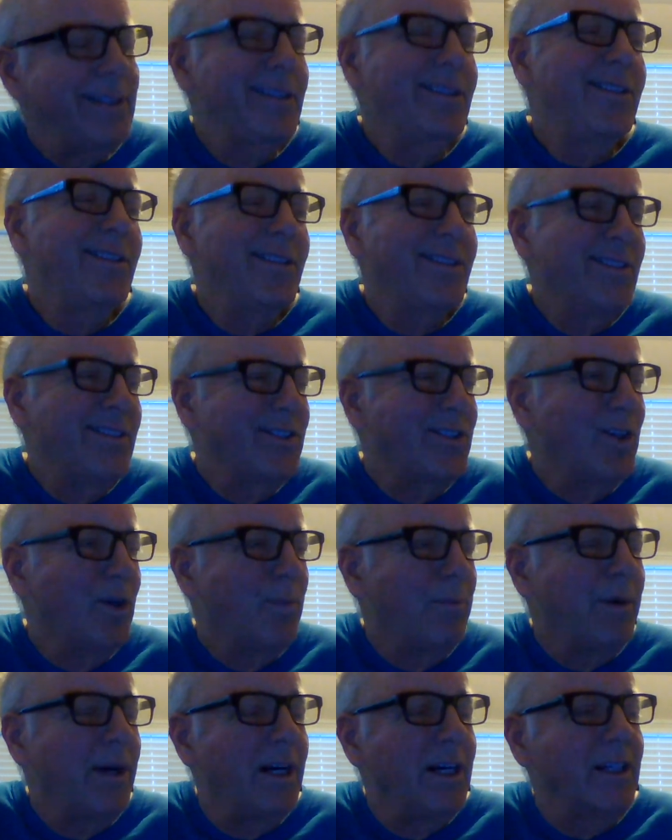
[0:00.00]
this is a
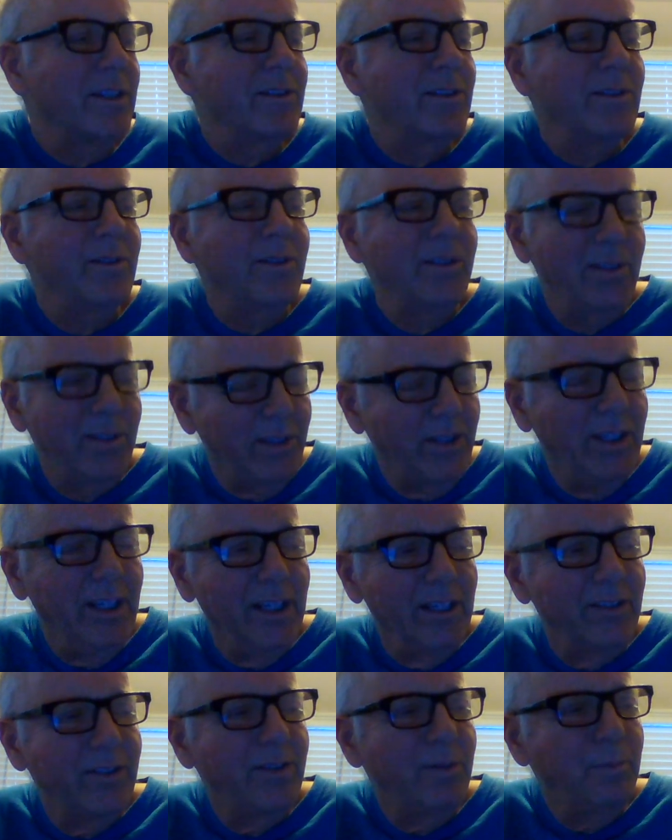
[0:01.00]
soapbox
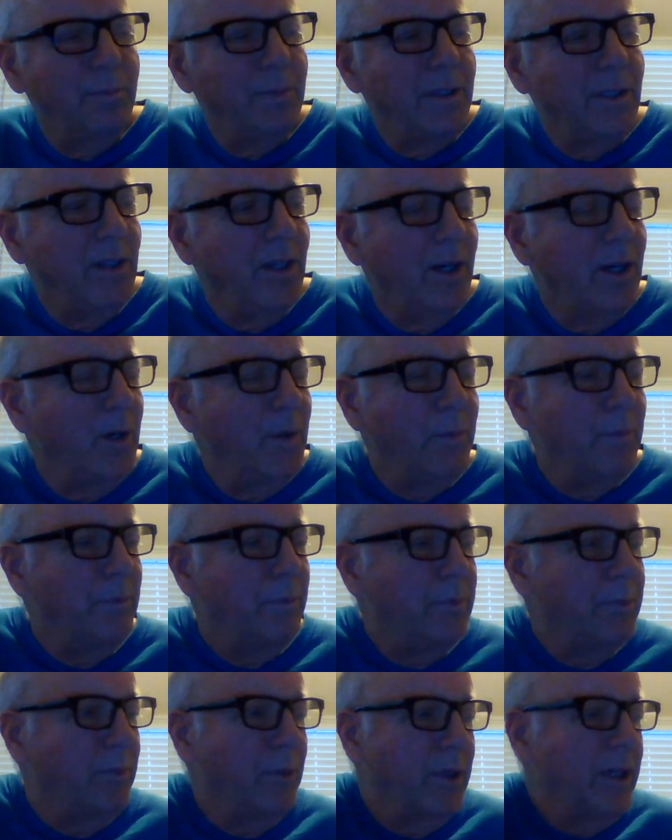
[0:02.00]
yes but y'all
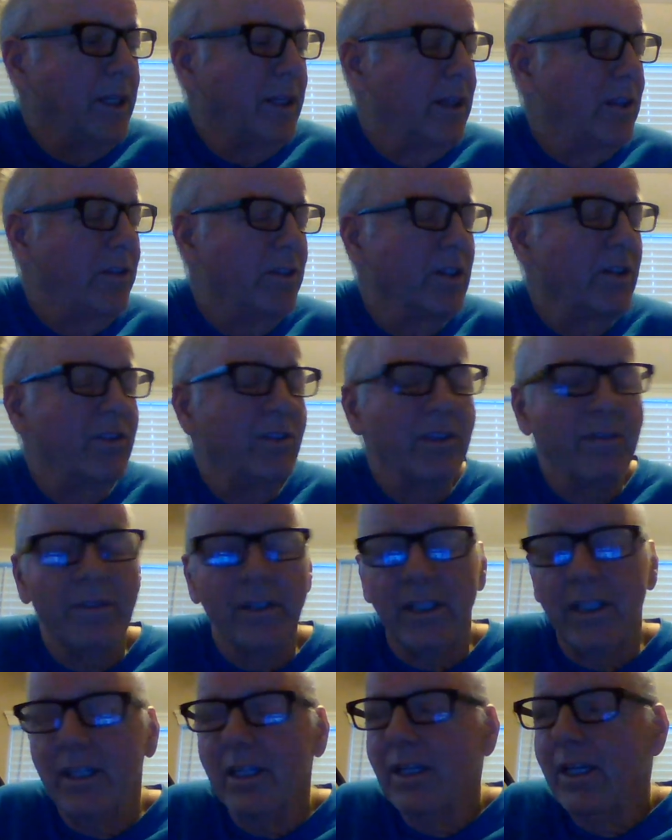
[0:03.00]
will get the gist
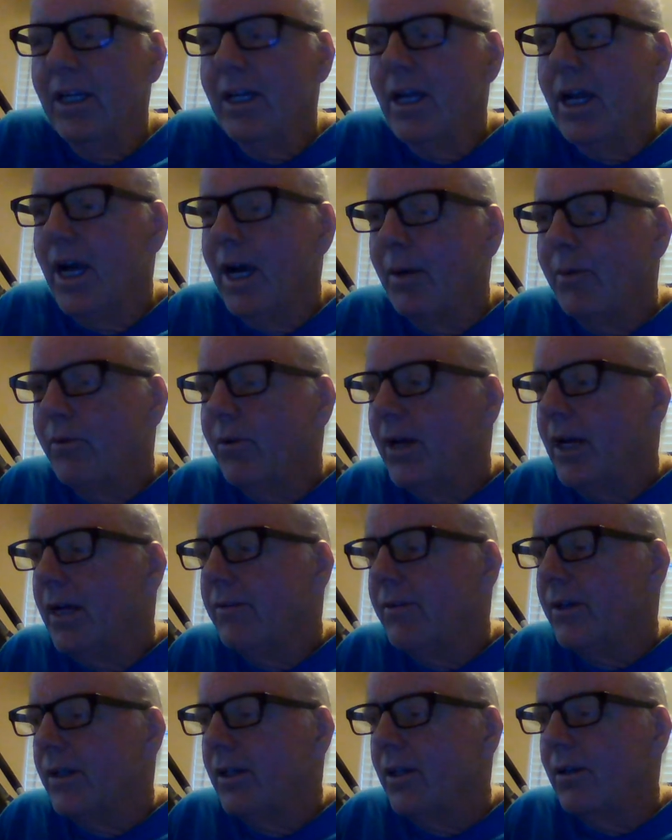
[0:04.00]
i'm
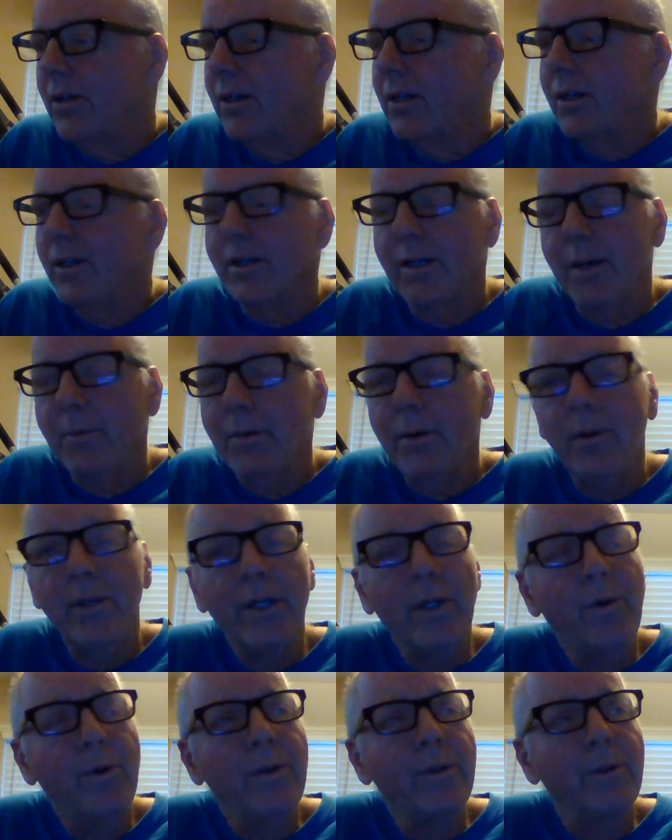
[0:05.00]
driving along i'm
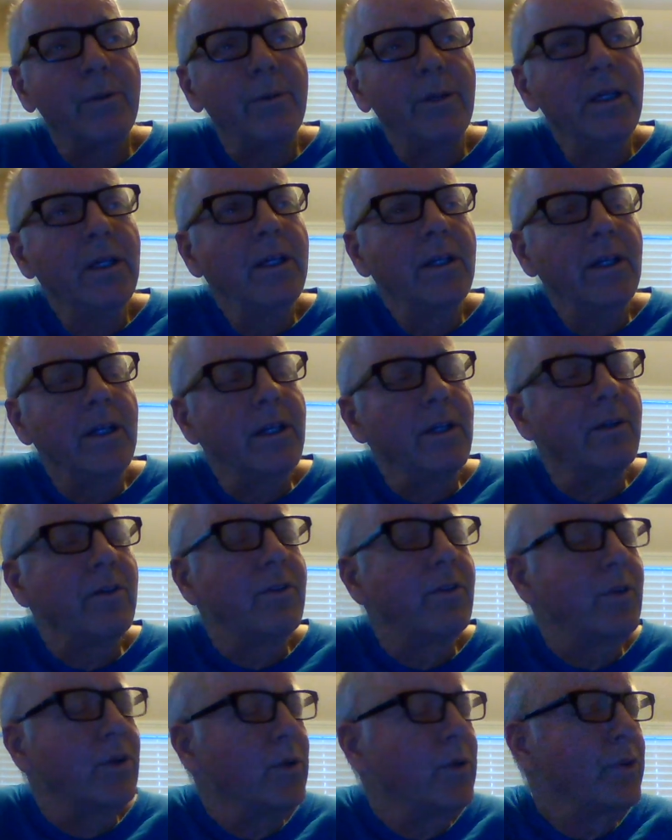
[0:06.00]
only going
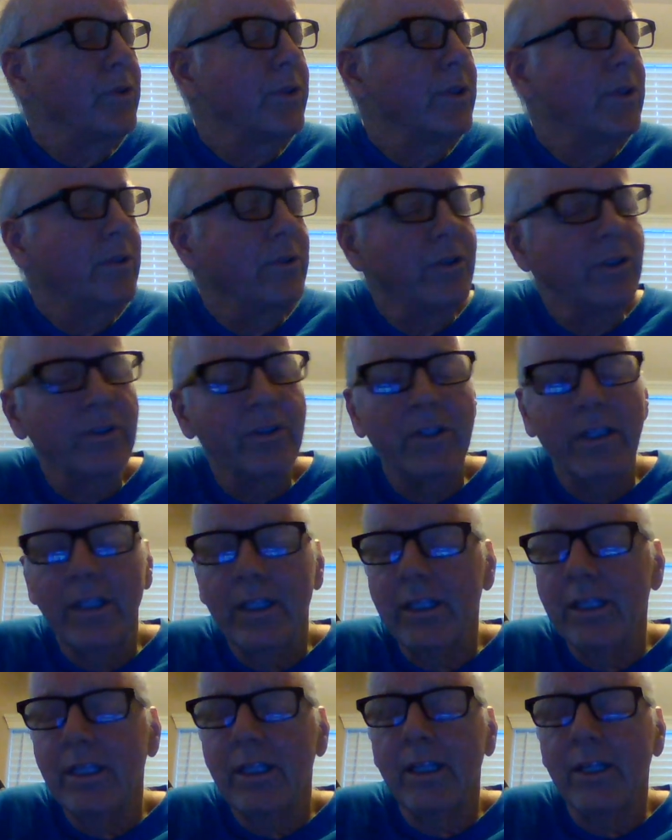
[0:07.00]
school zone just
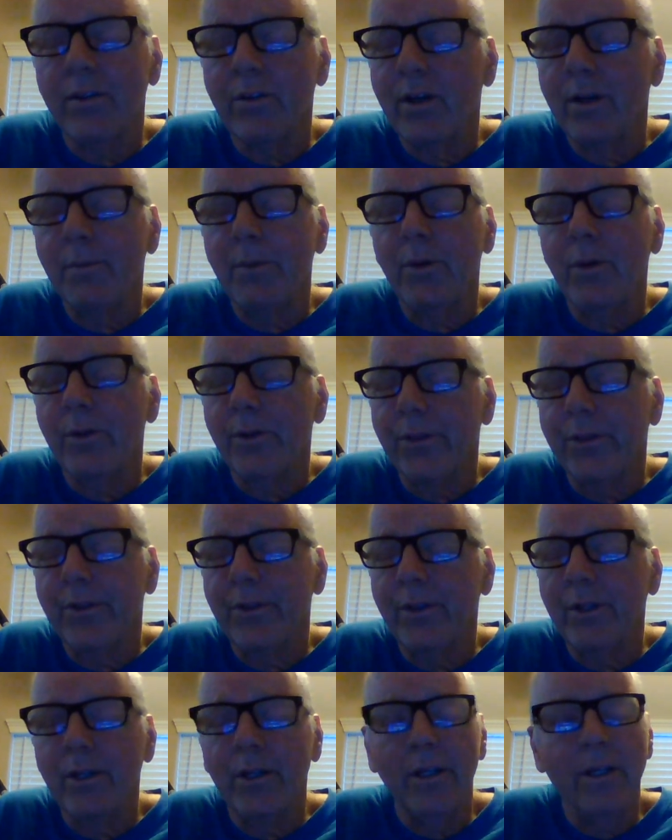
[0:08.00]
ended so i'm going
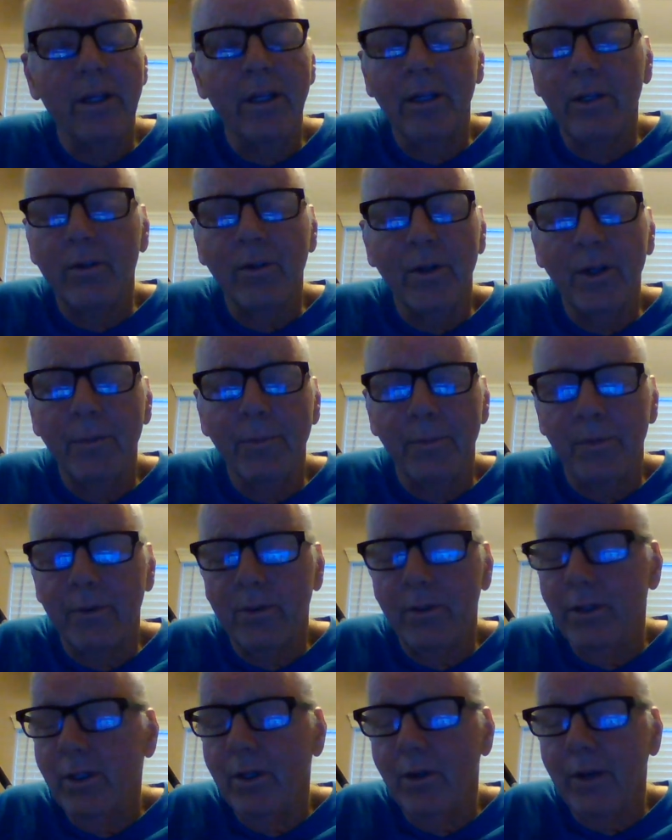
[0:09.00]
and so i'm
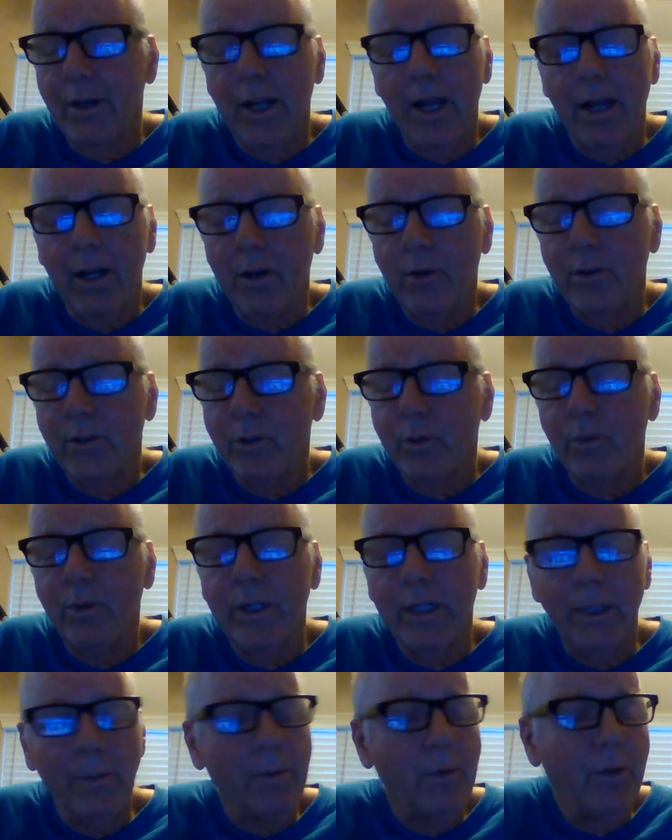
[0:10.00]
you know not going
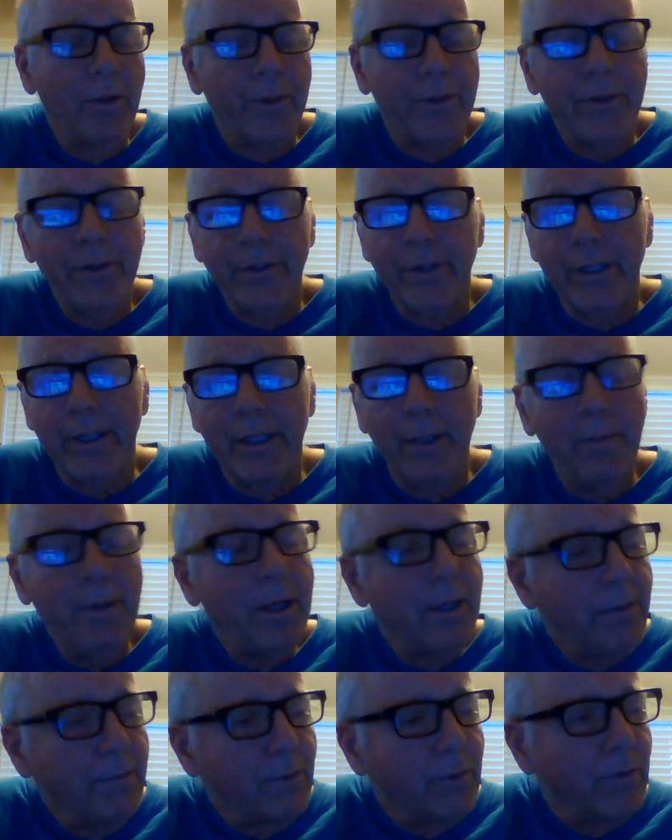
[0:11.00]
20 i'm going 30 i'm
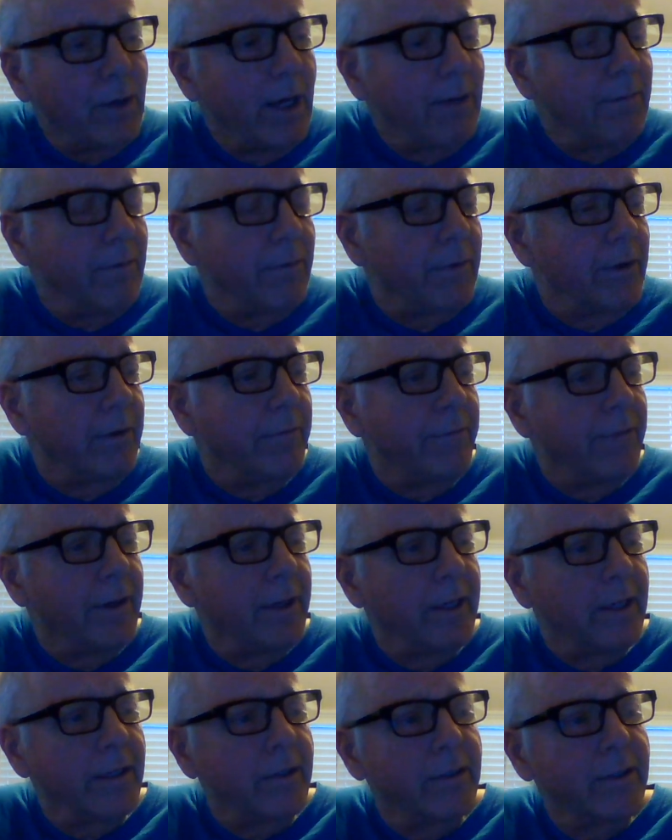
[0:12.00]
not even driving very
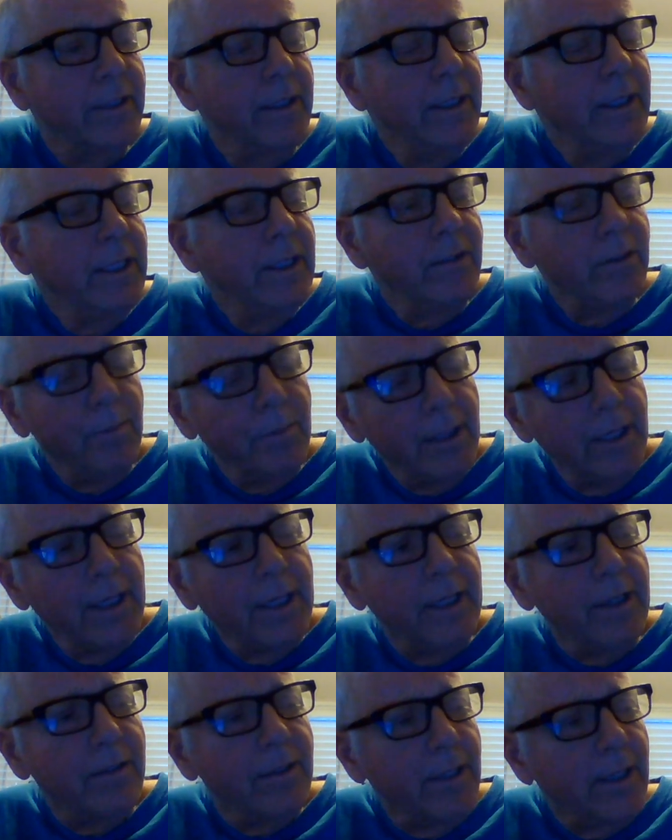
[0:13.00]
fast some guy
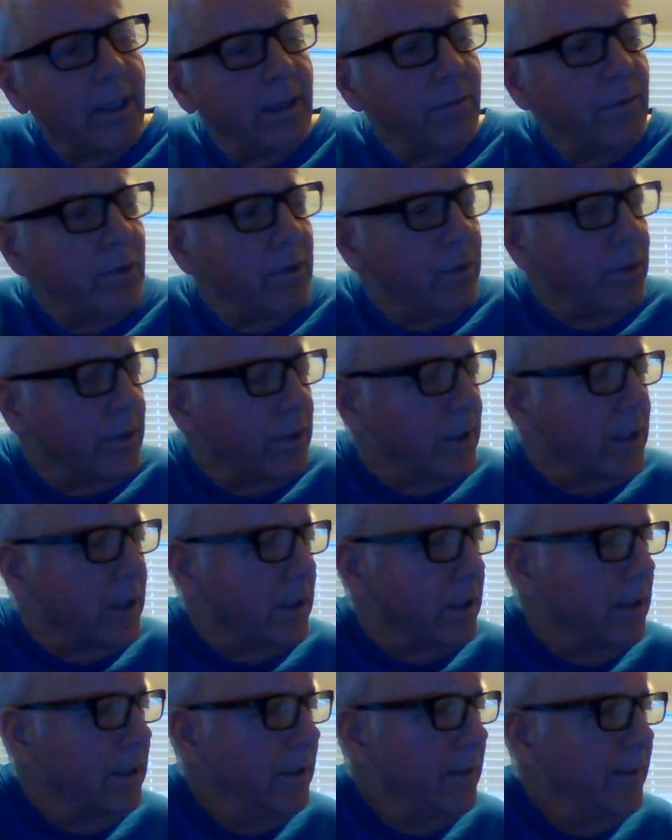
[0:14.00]
gets out of his
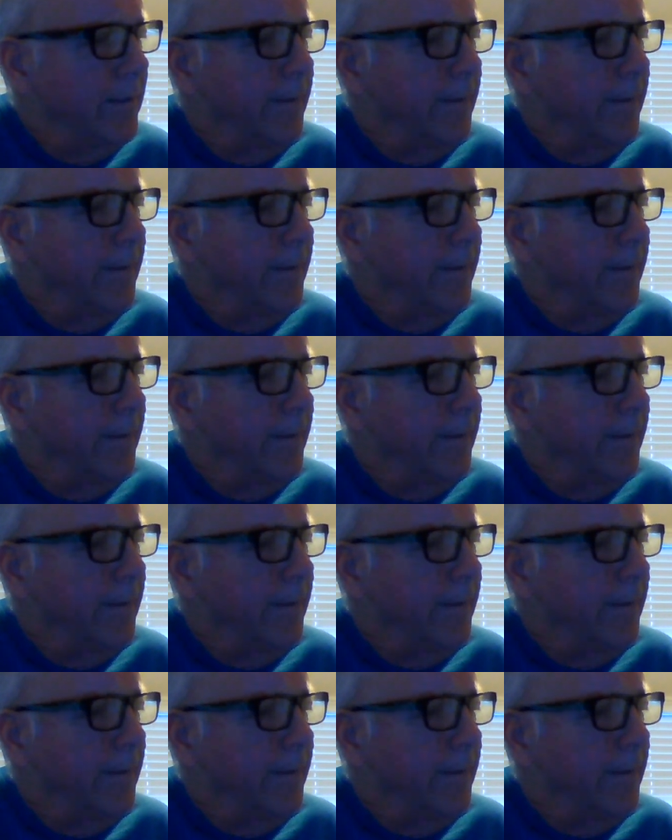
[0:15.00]
truck